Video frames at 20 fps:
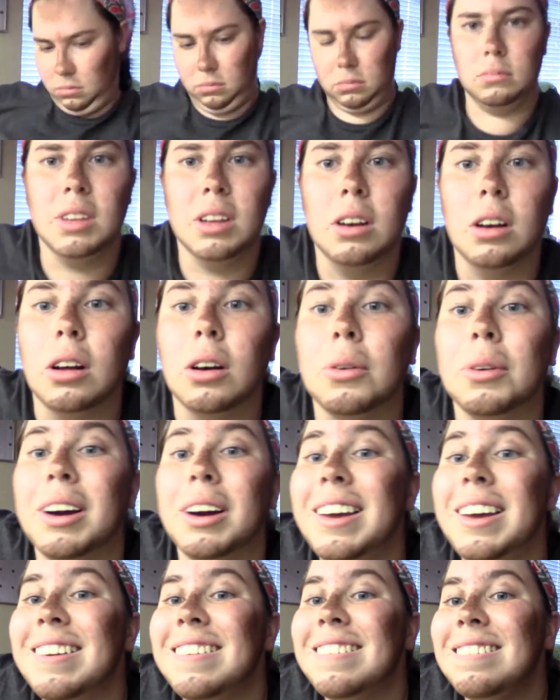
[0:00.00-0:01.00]
All
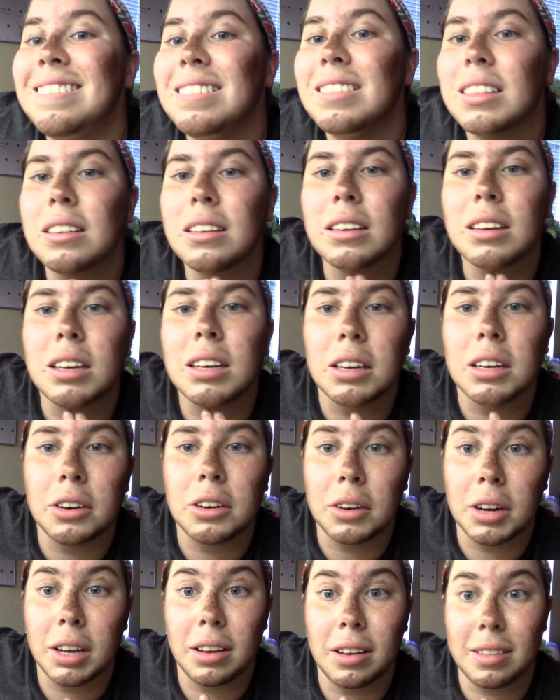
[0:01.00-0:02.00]
right.
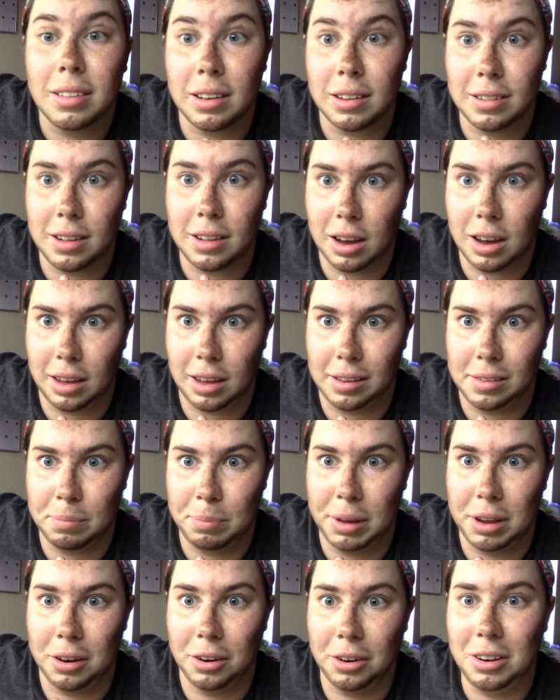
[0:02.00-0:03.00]
Here is Asahi's
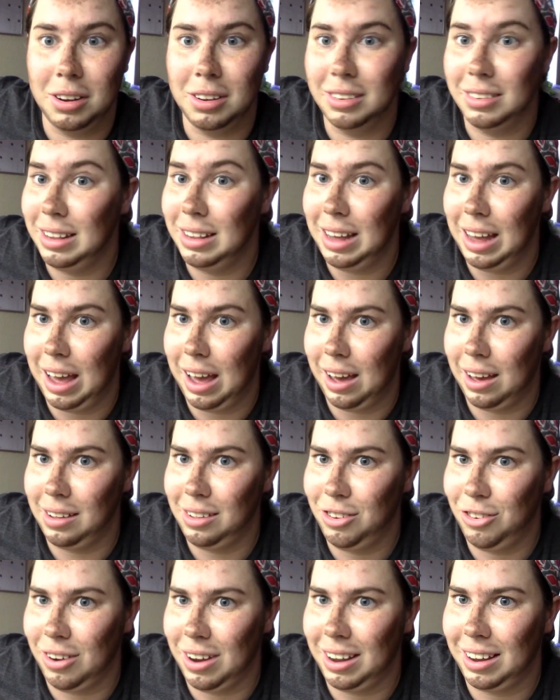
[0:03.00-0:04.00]
beard as
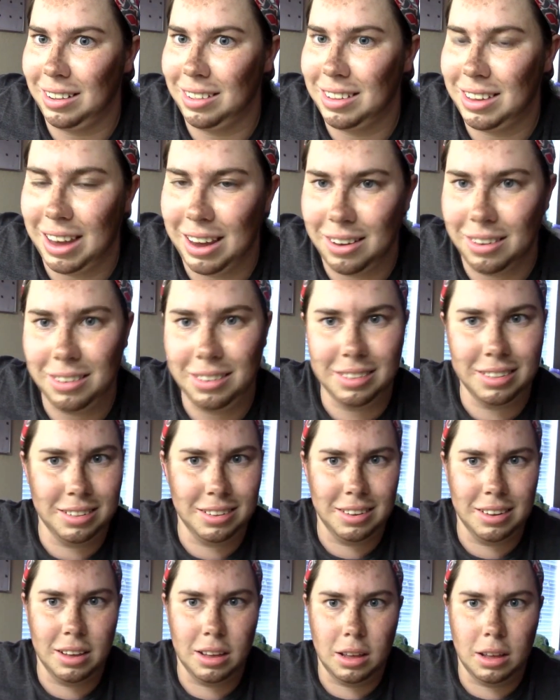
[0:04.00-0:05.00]
dragon scales.
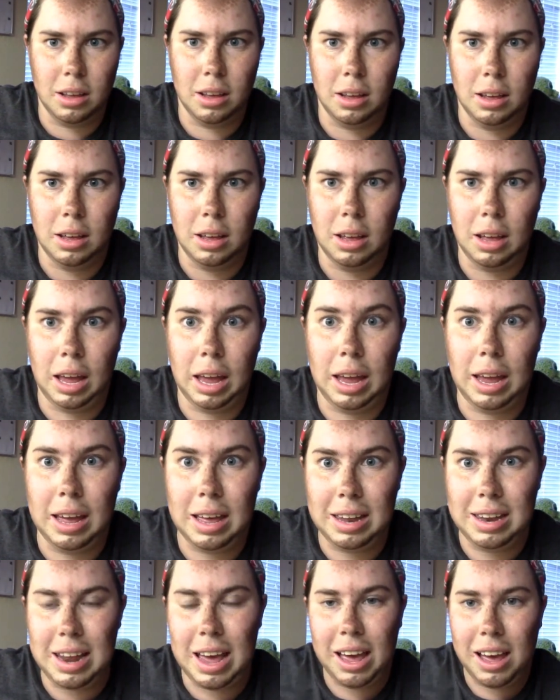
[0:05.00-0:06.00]

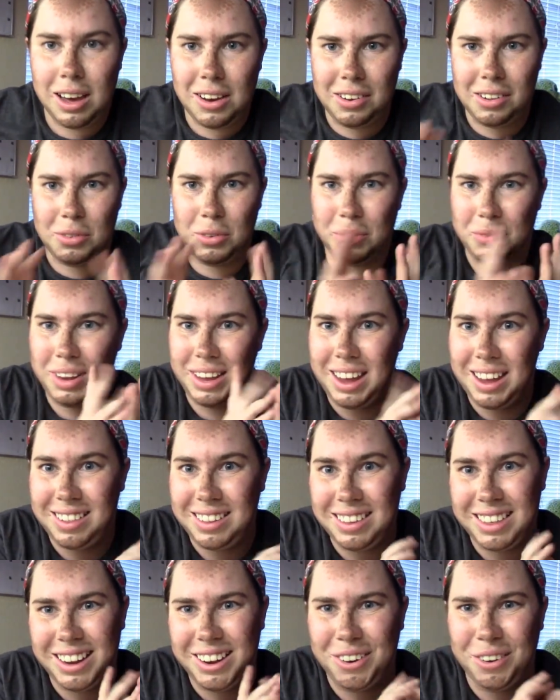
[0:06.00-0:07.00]
And now is when we get
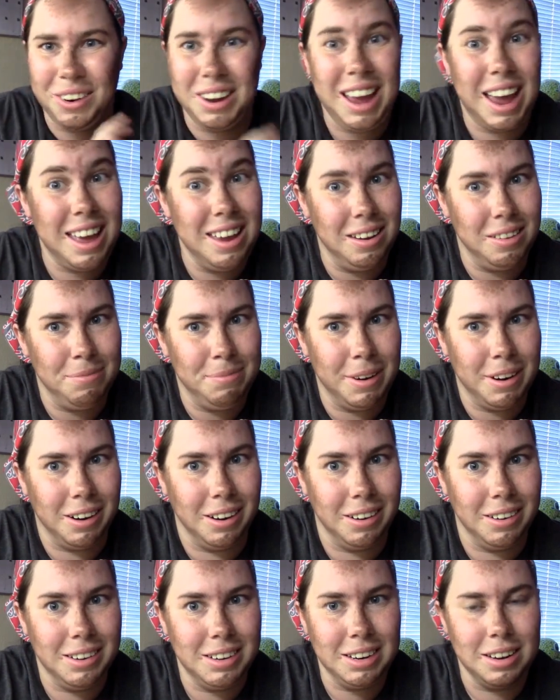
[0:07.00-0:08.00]
to the creative
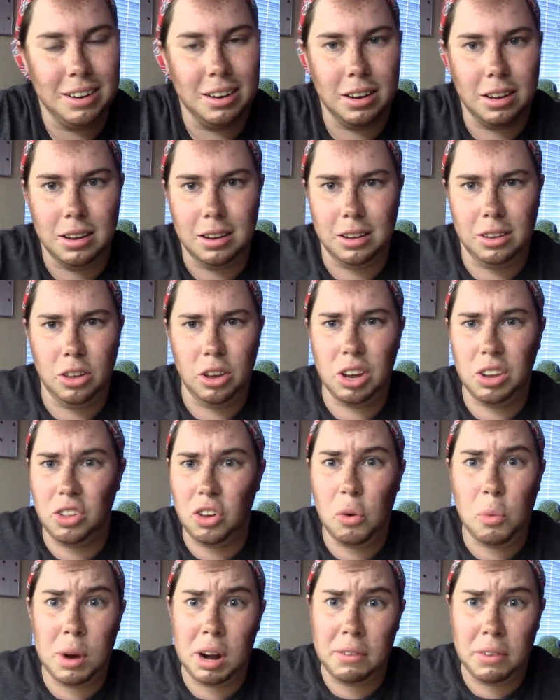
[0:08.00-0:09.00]
part. You can do
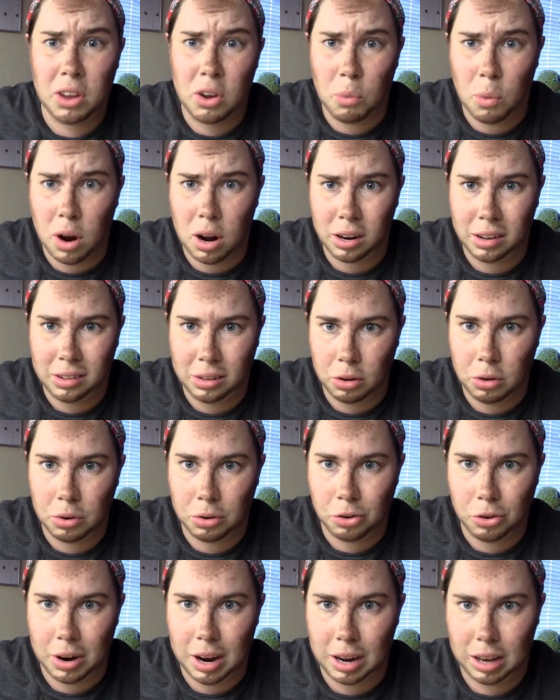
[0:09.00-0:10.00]
whatever you want to your
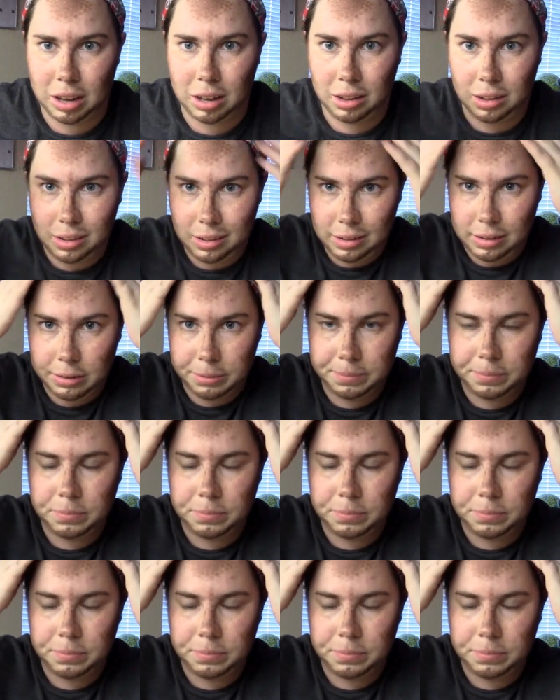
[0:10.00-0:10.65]
dragons.